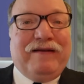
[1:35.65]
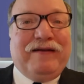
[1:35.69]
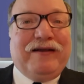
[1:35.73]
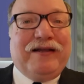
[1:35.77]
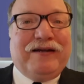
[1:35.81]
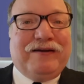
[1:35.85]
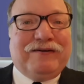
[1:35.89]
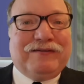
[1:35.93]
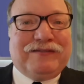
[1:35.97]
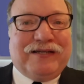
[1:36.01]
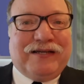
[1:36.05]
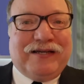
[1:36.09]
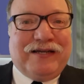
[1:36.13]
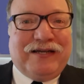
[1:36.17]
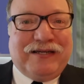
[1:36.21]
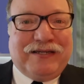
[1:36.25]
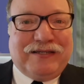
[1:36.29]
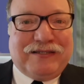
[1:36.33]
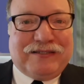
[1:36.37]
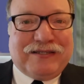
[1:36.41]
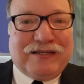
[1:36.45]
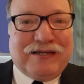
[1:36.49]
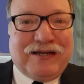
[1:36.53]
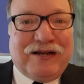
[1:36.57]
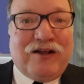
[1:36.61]
Here's a
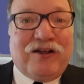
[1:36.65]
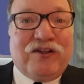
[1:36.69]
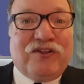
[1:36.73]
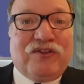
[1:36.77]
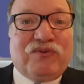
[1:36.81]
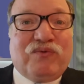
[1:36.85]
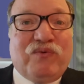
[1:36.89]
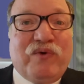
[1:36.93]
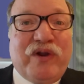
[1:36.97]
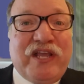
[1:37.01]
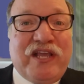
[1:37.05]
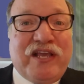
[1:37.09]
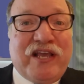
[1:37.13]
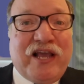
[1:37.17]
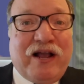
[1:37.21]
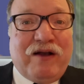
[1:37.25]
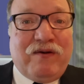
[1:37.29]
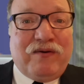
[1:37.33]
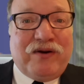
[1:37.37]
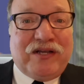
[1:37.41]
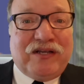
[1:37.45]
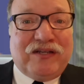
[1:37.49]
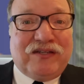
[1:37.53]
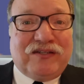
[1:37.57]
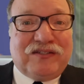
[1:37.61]
hint three
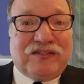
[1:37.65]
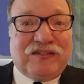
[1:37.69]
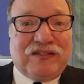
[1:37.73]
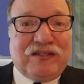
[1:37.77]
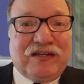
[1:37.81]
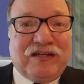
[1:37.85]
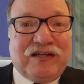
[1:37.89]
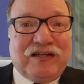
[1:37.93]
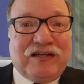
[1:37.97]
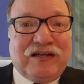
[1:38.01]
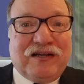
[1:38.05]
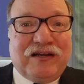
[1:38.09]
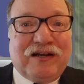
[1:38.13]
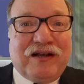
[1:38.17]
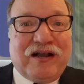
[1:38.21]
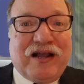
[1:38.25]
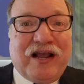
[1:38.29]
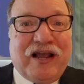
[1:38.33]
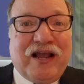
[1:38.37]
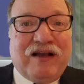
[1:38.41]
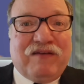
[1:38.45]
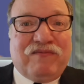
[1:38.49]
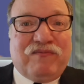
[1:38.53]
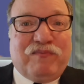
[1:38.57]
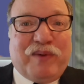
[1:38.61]
counties
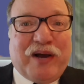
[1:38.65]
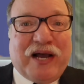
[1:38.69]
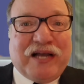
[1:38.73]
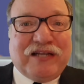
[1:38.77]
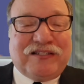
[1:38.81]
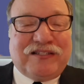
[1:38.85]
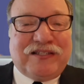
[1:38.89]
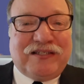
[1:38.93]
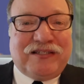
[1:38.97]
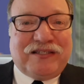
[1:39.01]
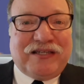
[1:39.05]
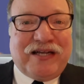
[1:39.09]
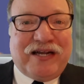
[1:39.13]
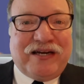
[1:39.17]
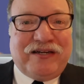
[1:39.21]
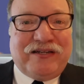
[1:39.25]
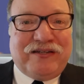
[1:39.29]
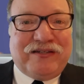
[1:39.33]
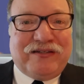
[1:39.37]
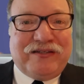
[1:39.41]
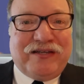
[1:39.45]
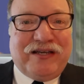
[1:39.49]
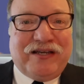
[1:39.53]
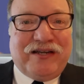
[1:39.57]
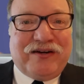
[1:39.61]
have
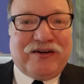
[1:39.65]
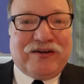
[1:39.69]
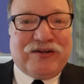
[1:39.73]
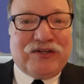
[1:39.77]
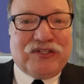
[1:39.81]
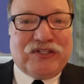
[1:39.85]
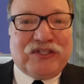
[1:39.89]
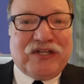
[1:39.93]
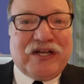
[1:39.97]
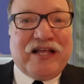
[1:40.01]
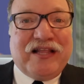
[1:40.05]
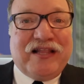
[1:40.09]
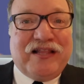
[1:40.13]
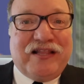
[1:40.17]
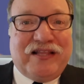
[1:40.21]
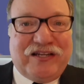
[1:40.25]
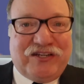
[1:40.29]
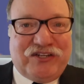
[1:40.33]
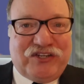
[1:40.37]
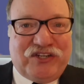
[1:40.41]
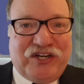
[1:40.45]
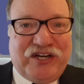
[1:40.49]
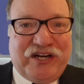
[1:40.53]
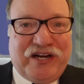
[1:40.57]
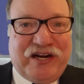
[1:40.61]
bicentennial years
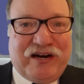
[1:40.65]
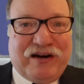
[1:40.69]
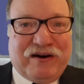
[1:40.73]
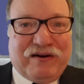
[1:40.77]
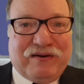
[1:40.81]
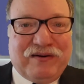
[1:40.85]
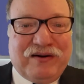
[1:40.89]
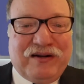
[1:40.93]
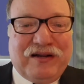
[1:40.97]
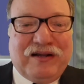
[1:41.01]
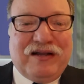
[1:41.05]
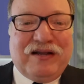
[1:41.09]
this year.